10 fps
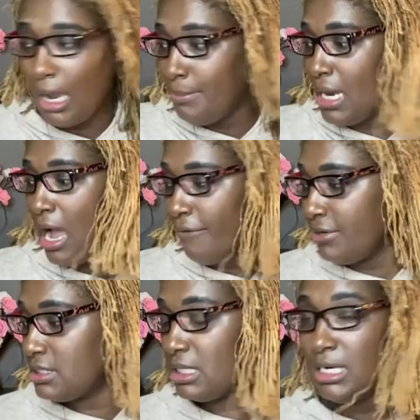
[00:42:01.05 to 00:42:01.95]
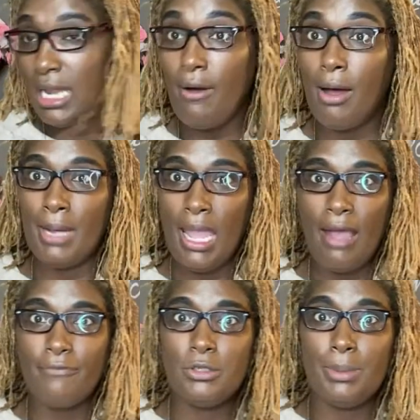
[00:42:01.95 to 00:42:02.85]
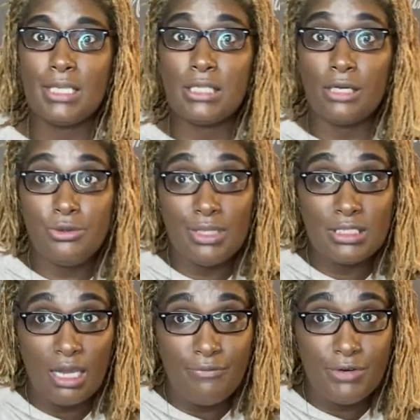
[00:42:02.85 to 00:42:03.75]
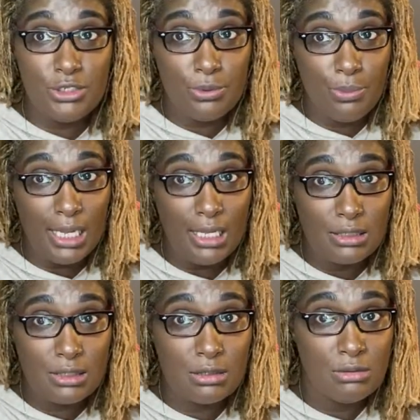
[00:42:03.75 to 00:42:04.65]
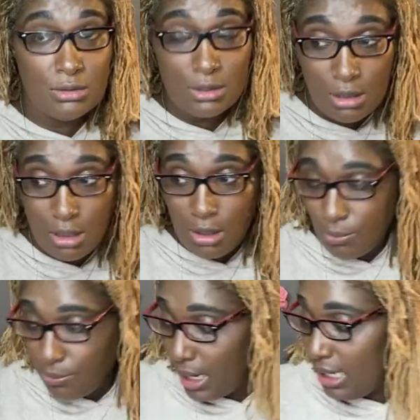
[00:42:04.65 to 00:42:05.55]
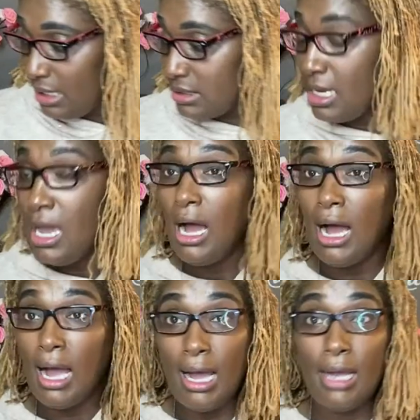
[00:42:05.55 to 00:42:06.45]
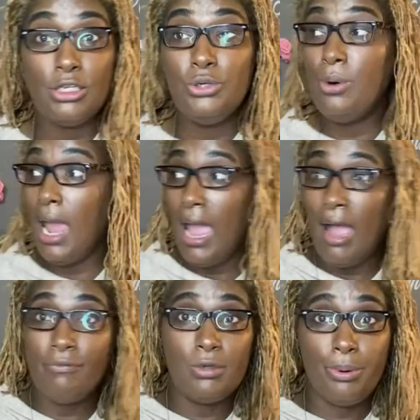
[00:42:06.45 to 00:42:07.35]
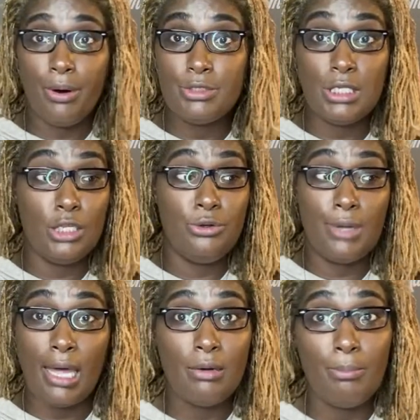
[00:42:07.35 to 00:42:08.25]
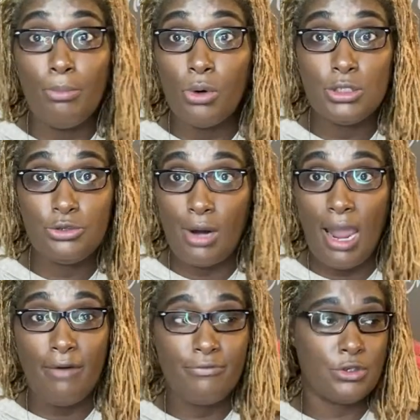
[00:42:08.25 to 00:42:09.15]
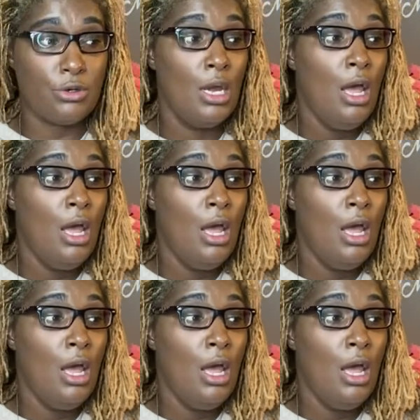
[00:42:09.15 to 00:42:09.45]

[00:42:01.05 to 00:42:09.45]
Obviously now I'm going to have to, because I do this every 2 weeks, right? You have to protein. You got to moisture after.